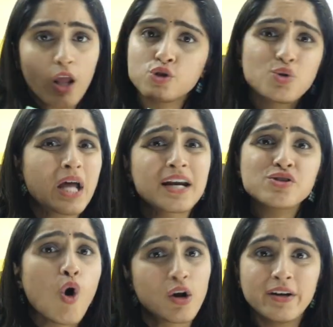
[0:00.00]
So that is
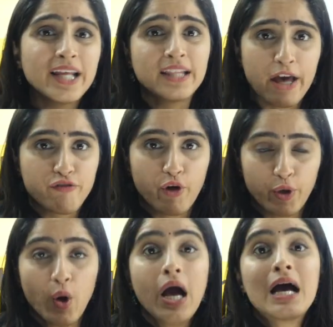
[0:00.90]
already there for you.
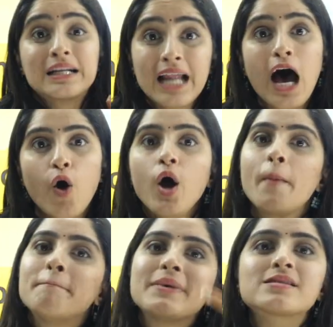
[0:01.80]
Now,
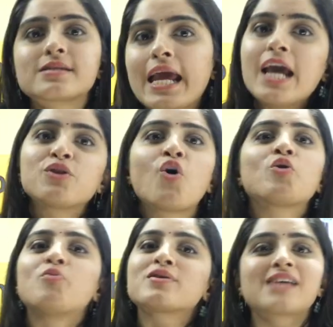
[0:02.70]
mistake
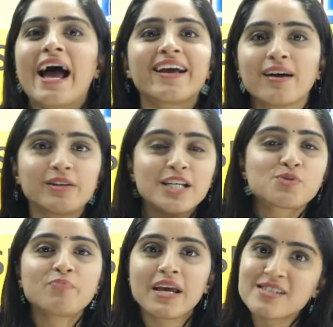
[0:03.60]
notebook
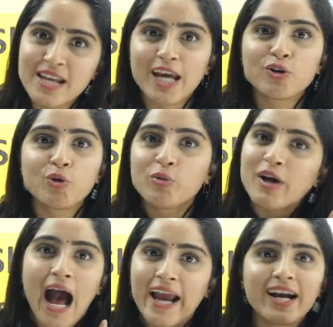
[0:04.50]

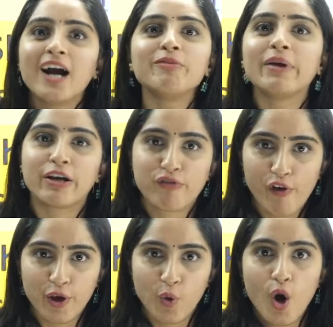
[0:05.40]
I can't make for
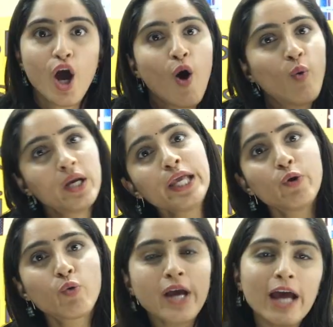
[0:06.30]
you. Only
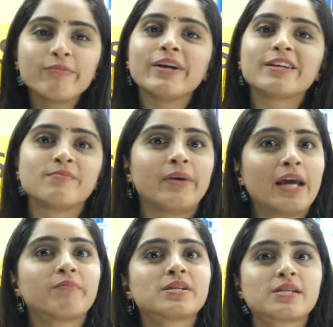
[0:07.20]
you can
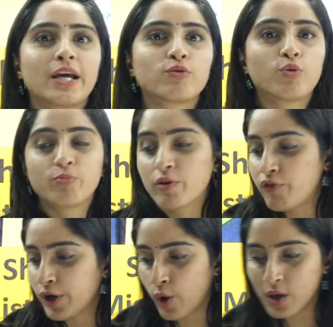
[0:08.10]
make mistake notebook
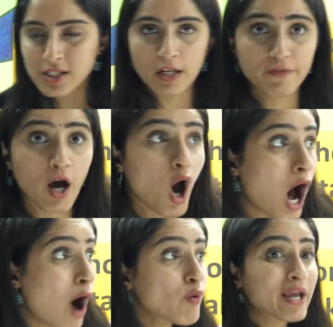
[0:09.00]
for yourself. Now,
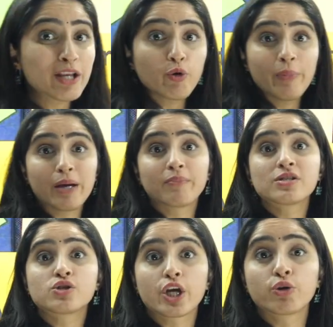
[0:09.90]
how can you make
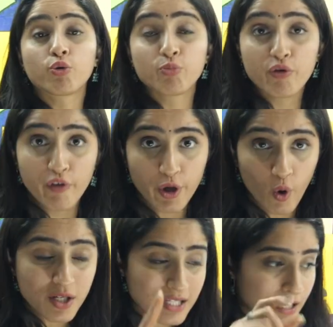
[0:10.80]
mistake notebook for
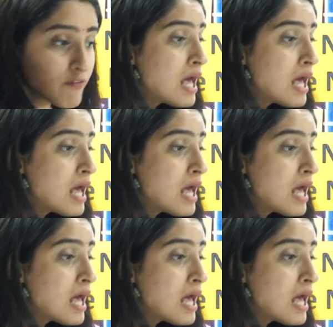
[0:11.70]
yourself?